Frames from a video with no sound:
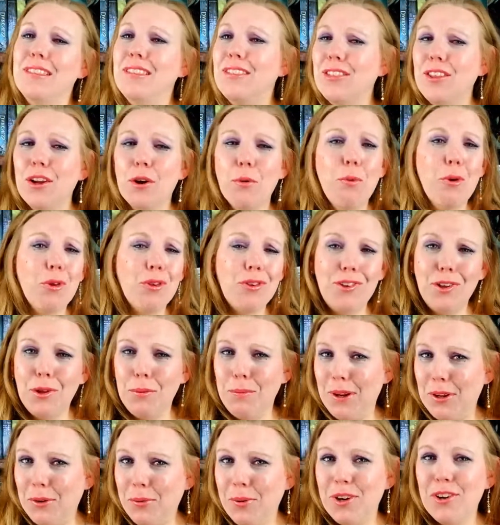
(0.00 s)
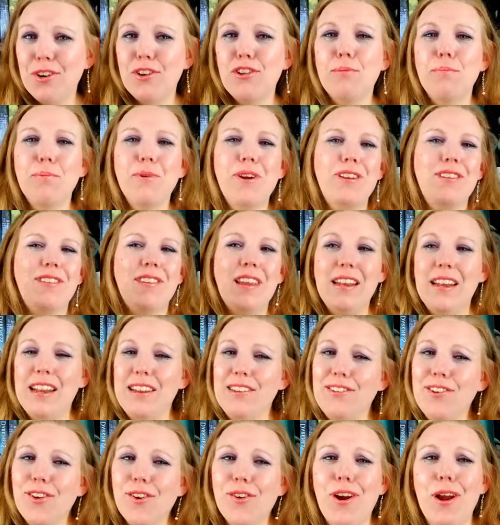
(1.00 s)
there will still be Twitter sprints and
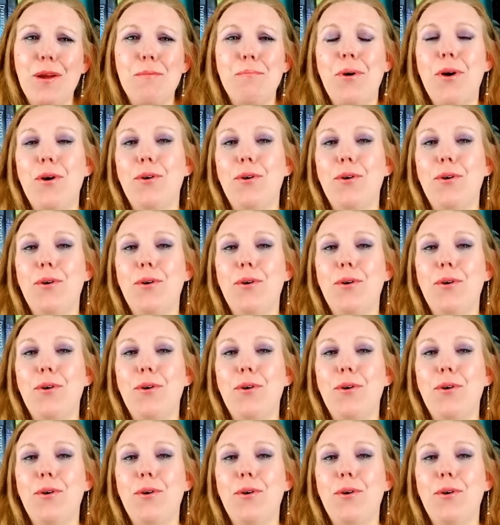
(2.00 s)
Instagram